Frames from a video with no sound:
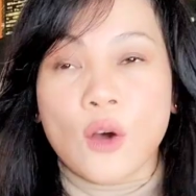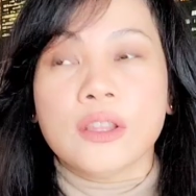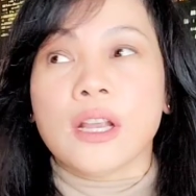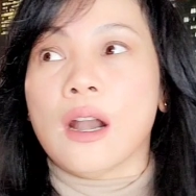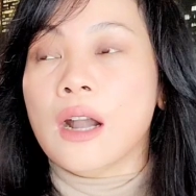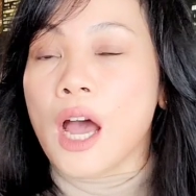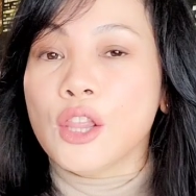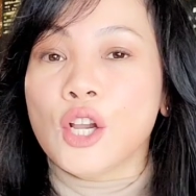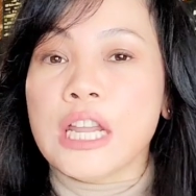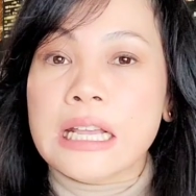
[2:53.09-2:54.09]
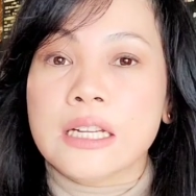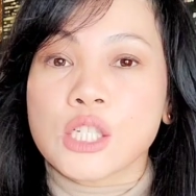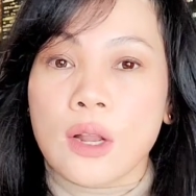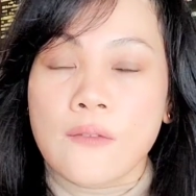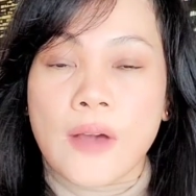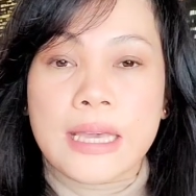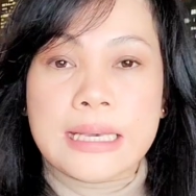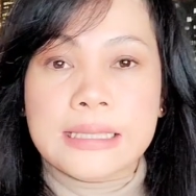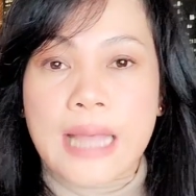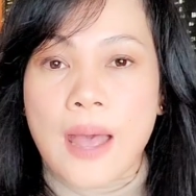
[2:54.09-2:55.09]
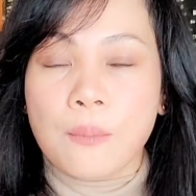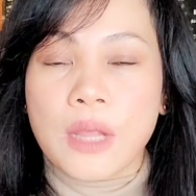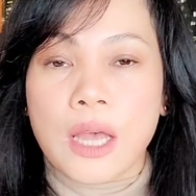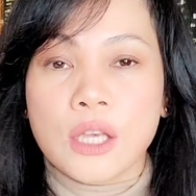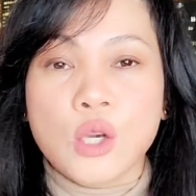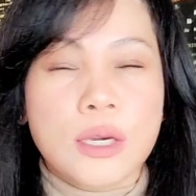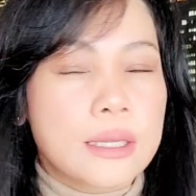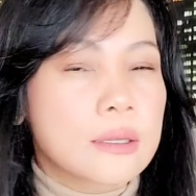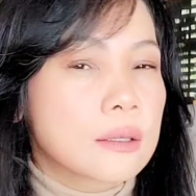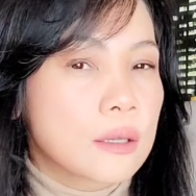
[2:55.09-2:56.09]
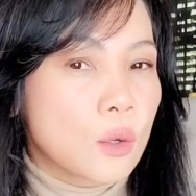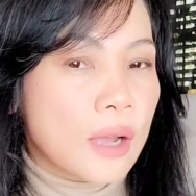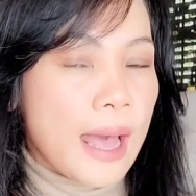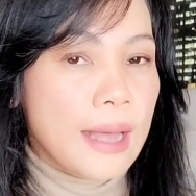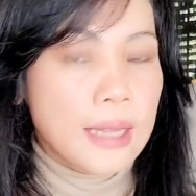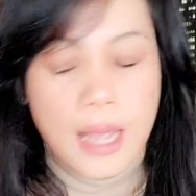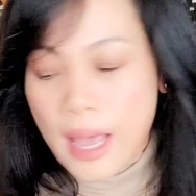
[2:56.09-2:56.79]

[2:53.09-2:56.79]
So there are other English qualifying exam that you could look at.